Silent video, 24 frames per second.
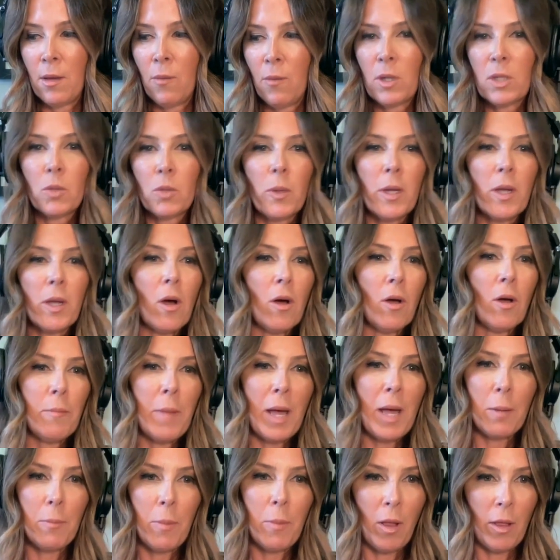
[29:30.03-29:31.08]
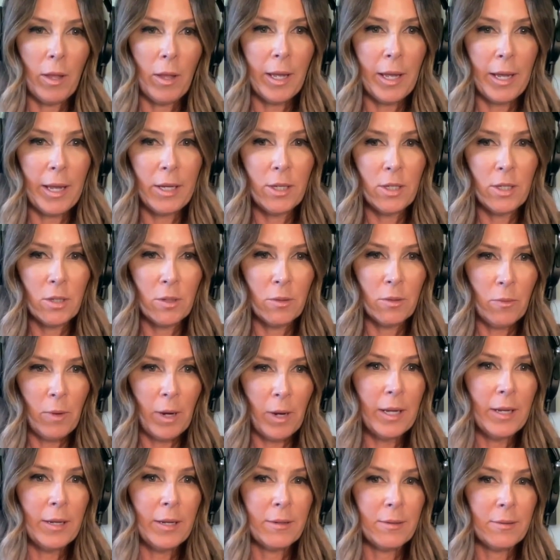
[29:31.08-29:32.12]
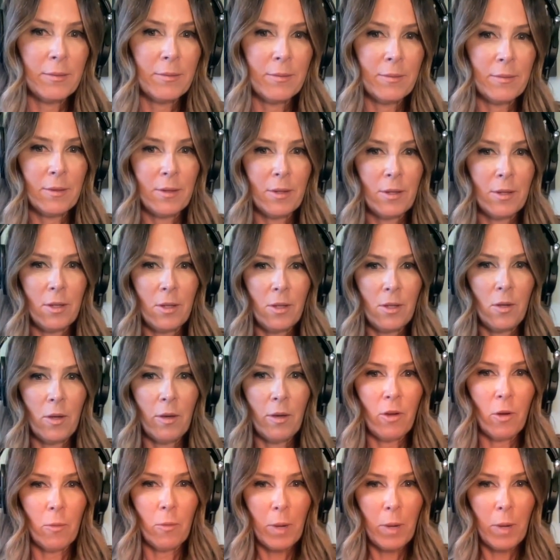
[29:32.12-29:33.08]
Which we call metabolic age, right? You have your